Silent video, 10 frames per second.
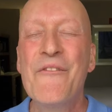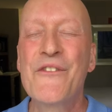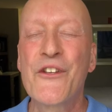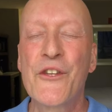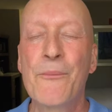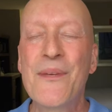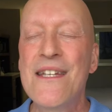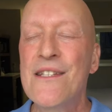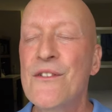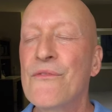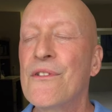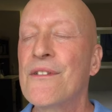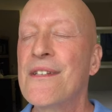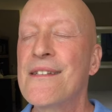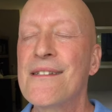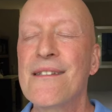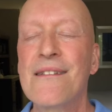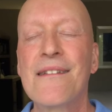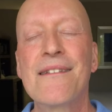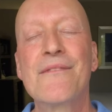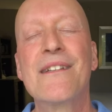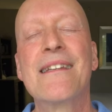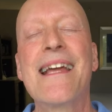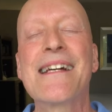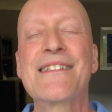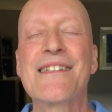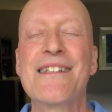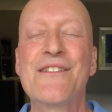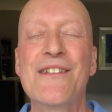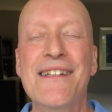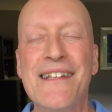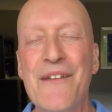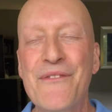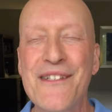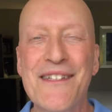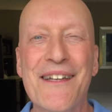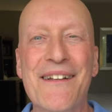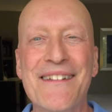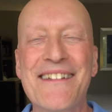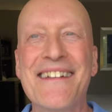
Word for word: Feel the peacefulness, the relaxation in every cell.